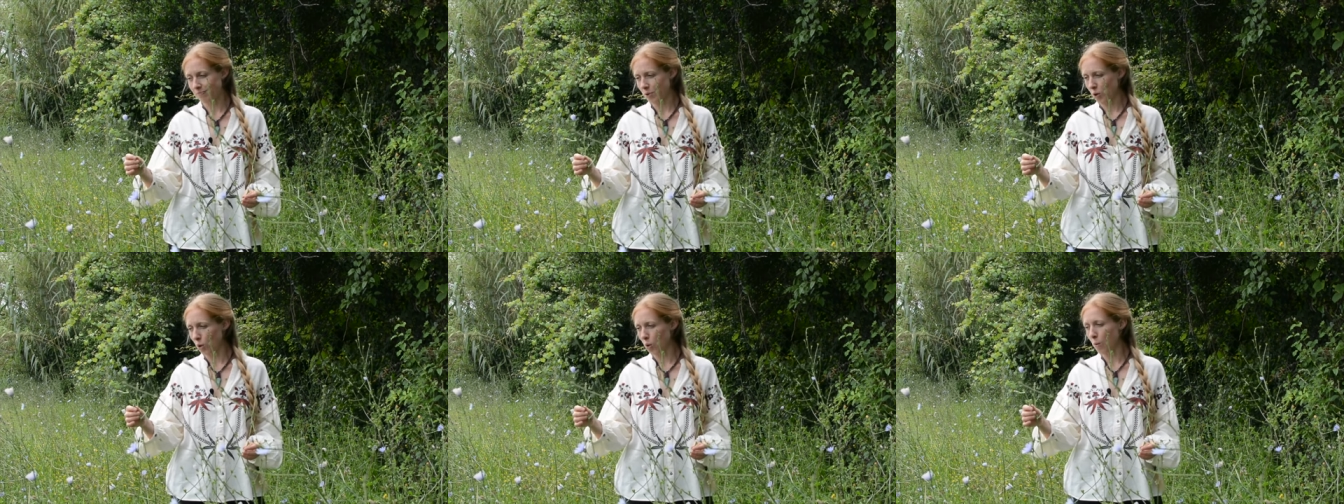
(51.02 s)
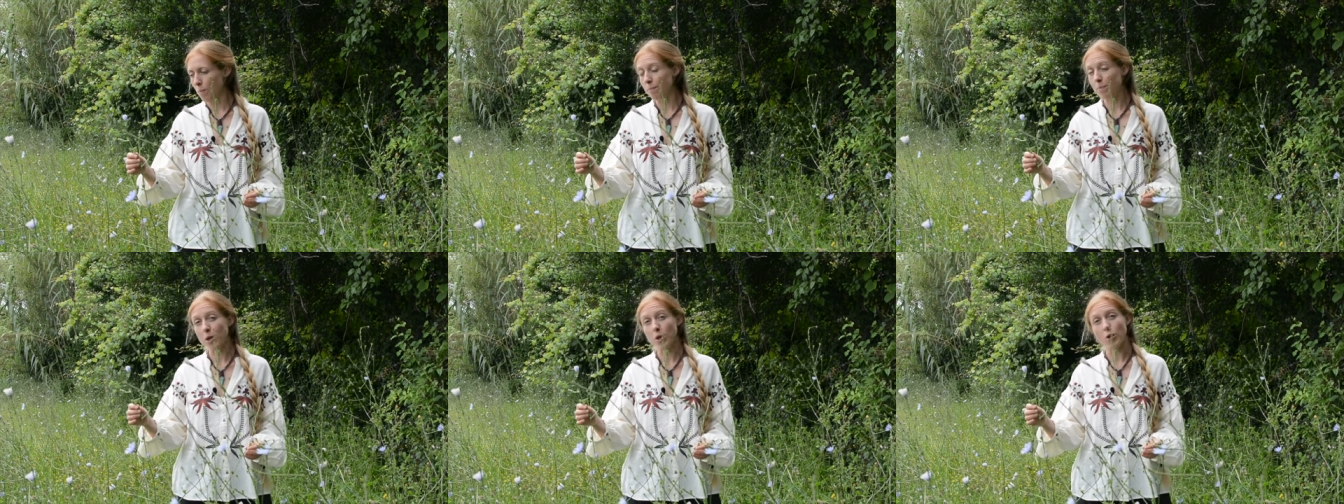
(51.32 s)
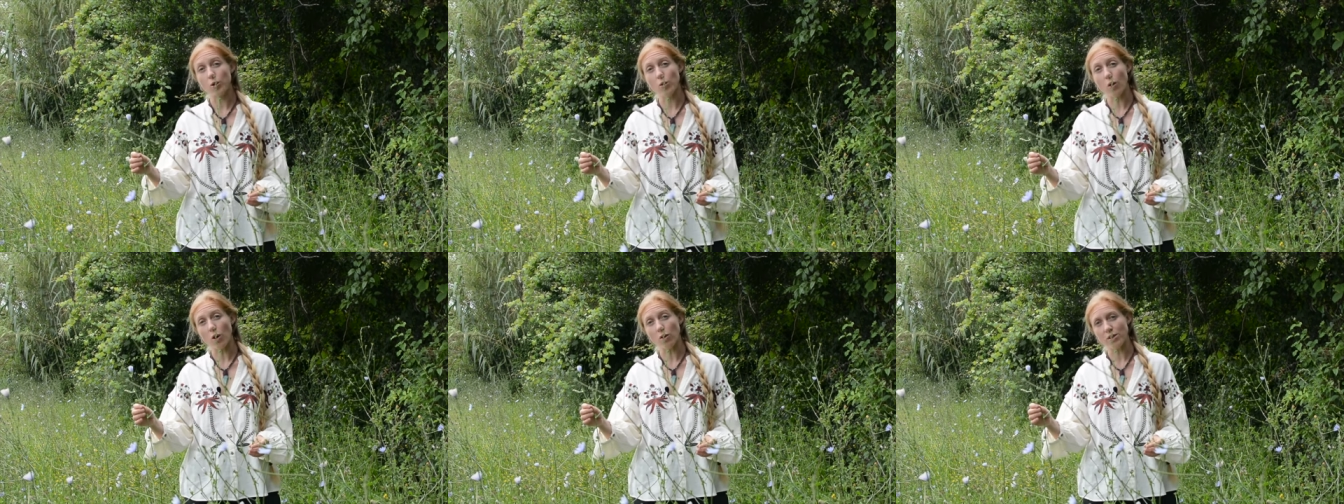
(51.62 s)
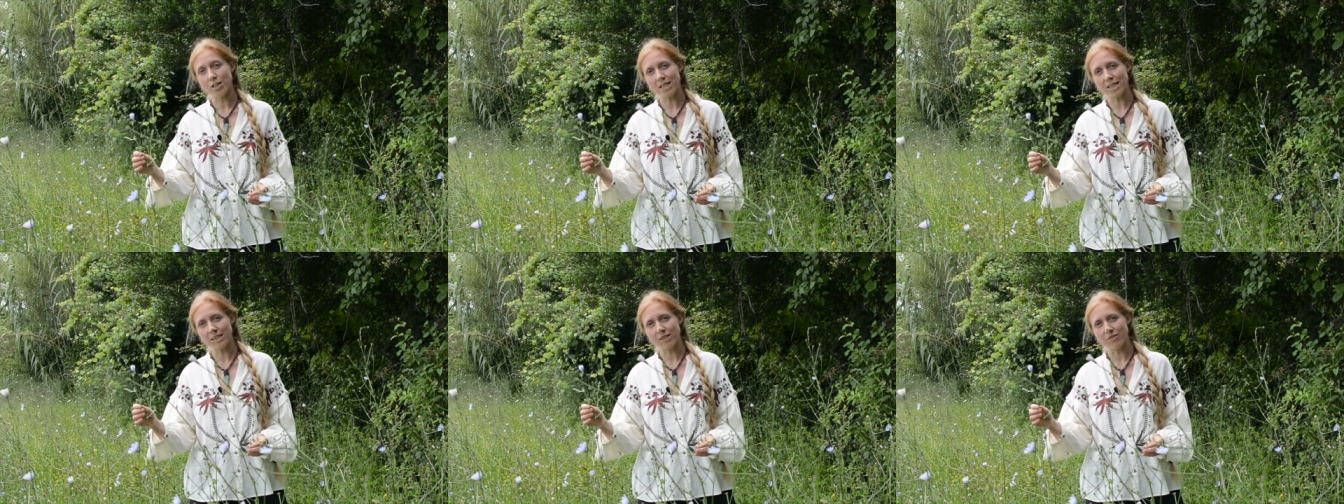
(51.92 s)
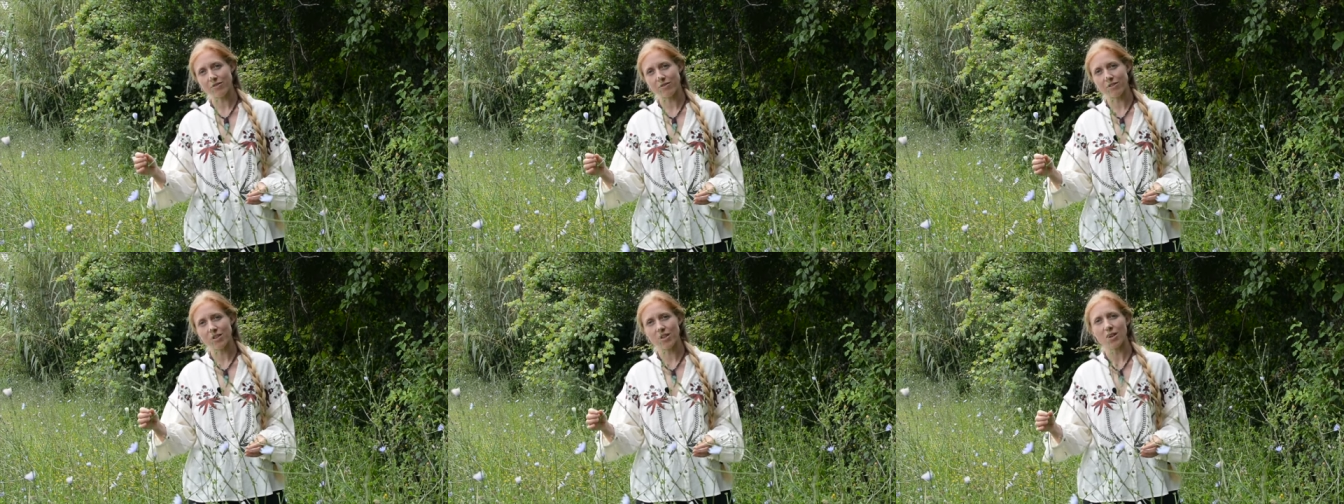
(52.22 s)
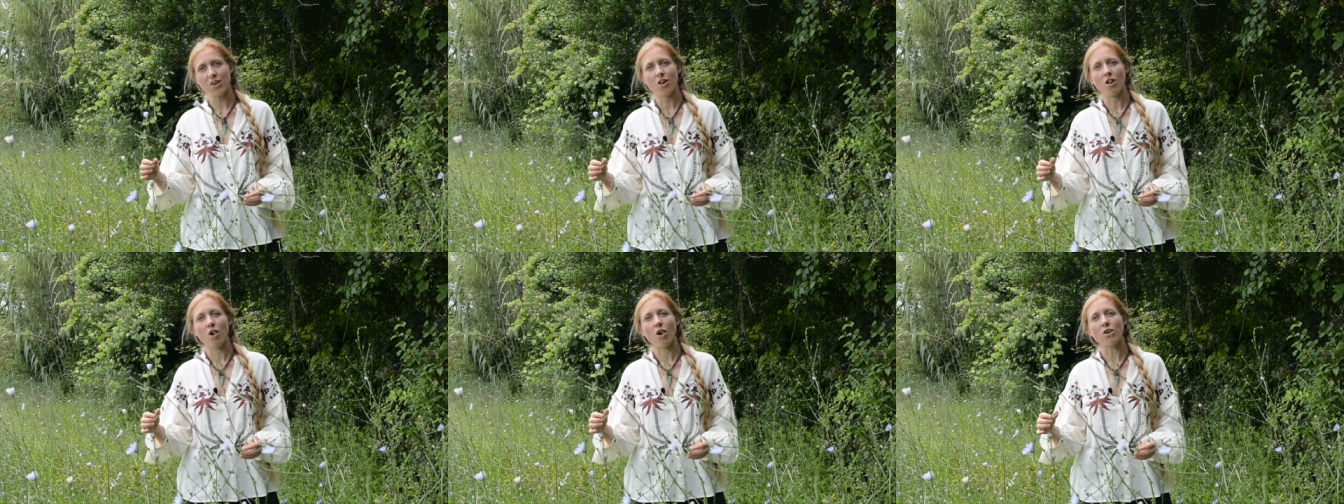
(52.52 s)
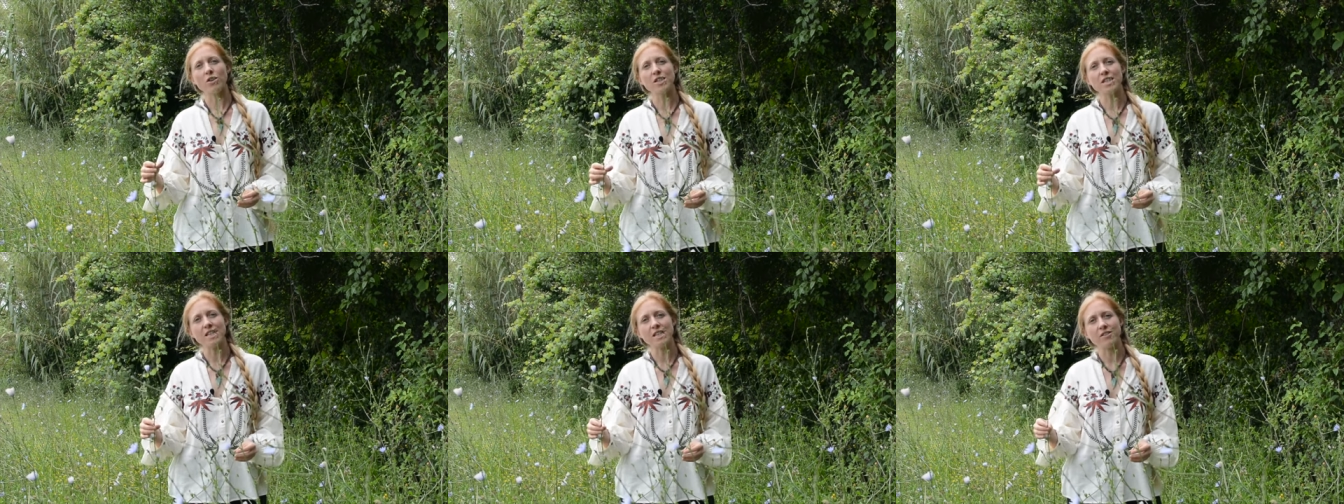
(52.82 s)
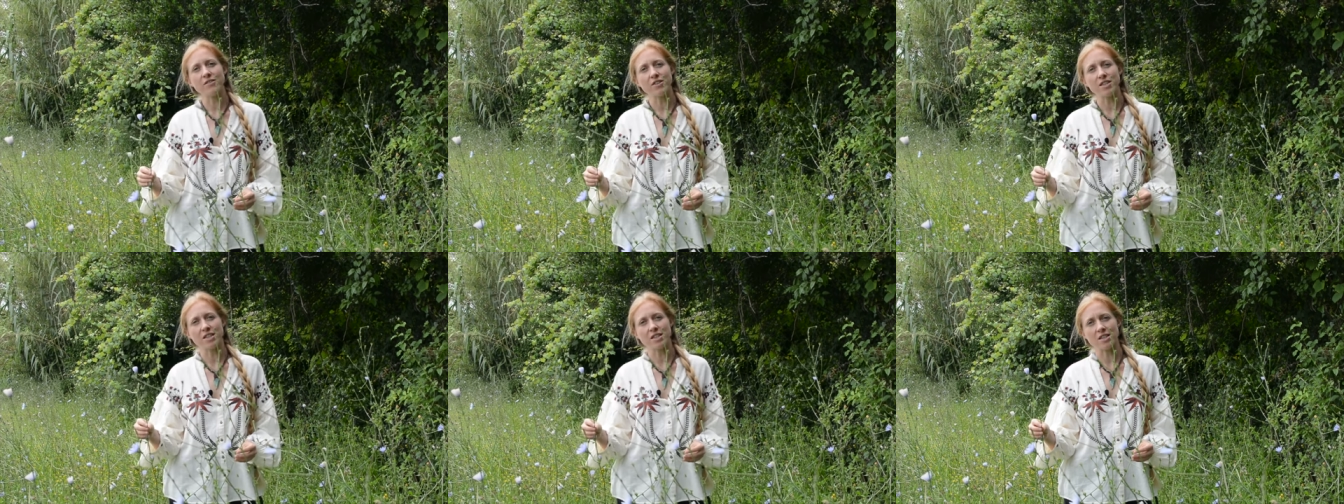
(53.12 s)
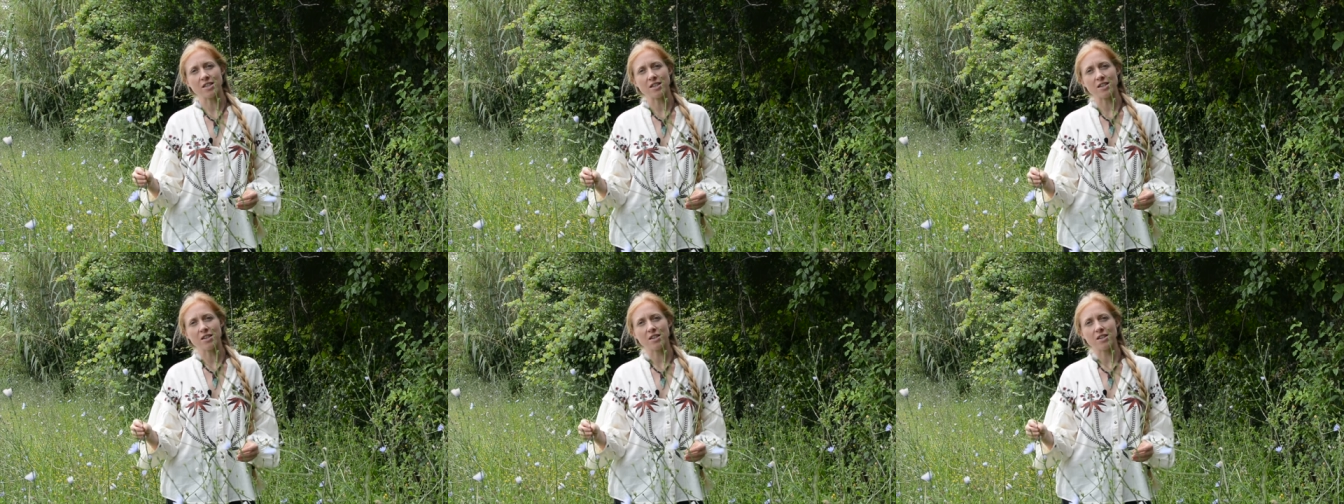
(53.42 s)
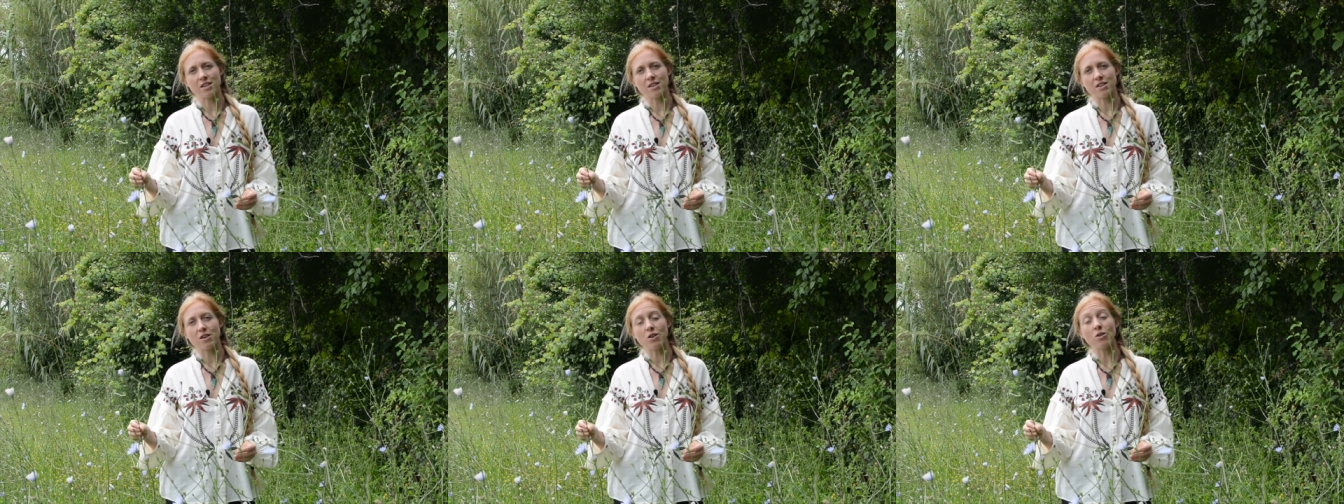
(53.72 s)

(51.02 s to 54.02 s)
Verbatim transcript: or blue endive. Endive is uh,